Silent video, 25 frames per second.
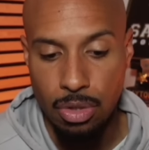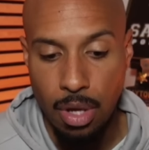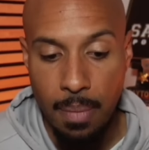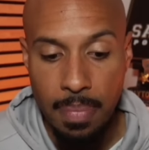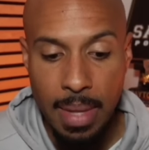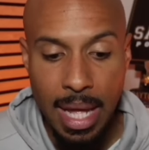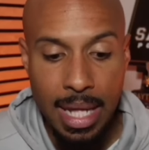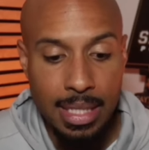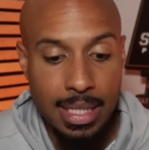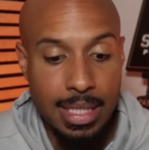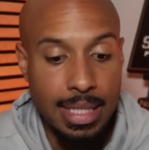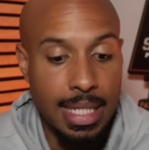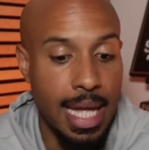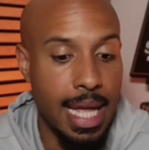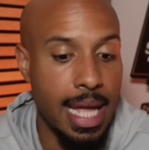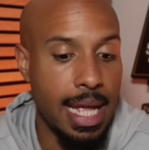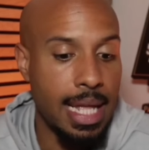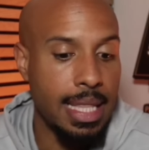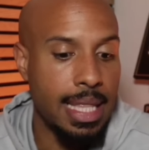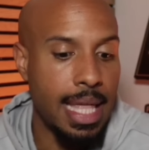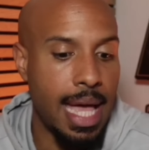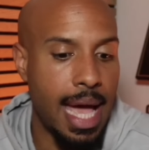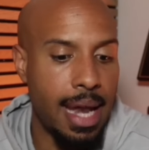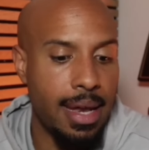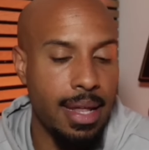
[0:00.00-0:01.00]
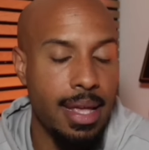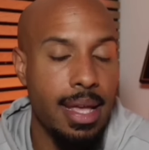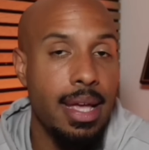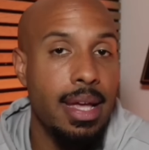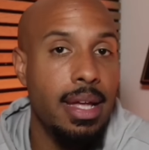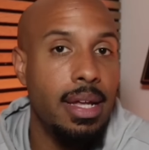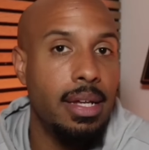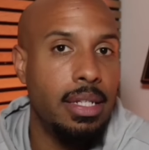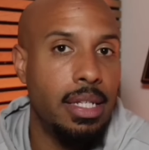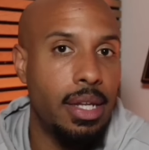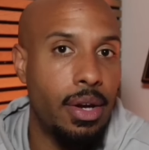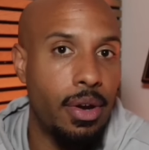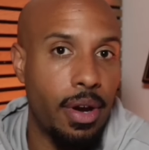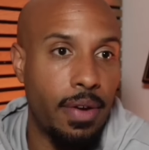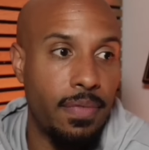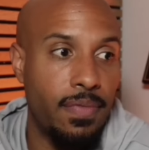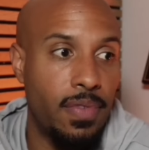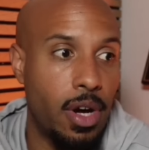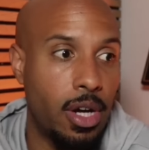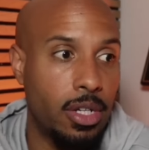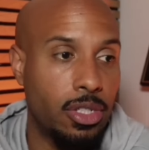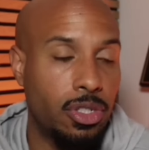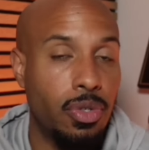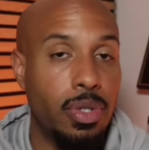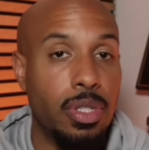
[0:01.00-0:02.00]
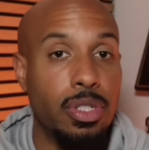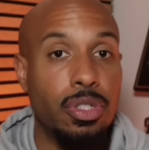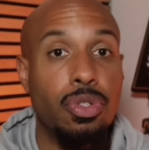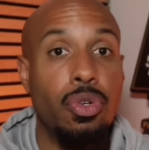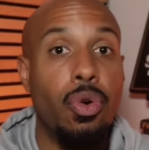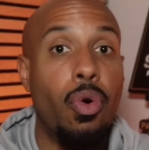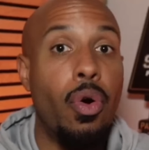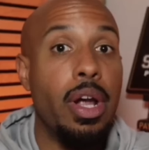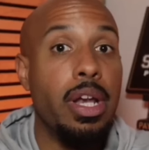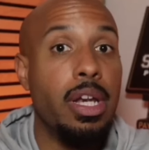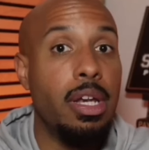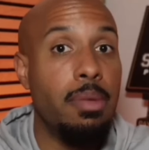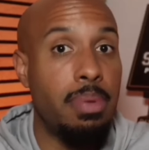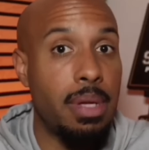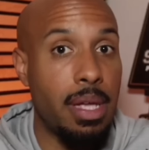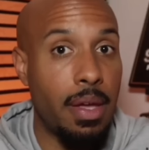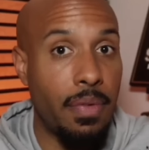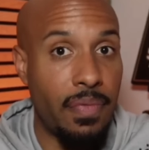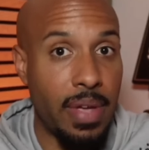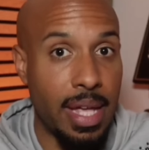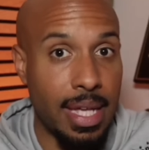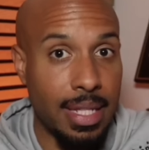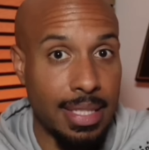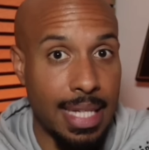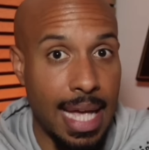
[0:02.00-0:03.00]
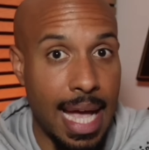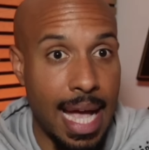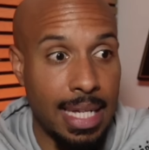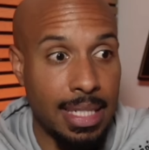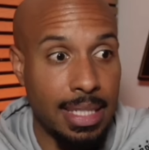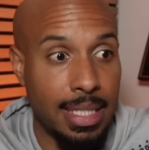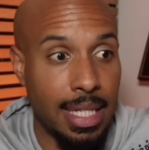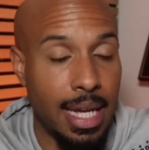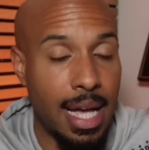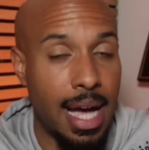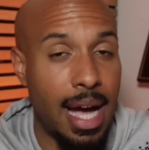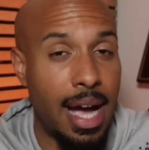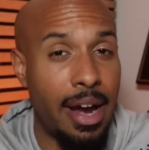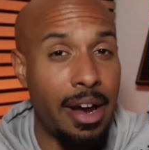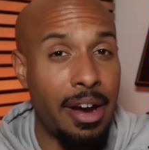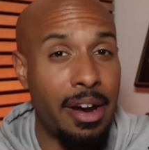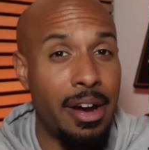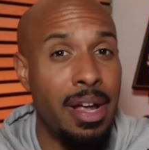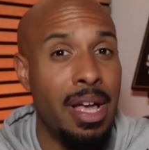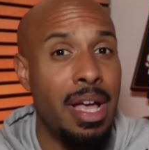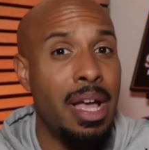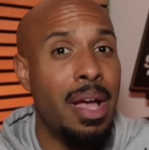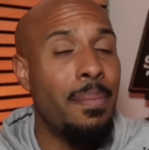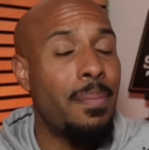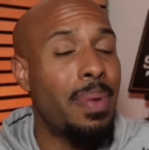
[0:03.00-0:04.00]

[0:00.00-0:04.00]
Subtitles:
So I'm not saying that Derrick Foster is going to be a fantastic hire,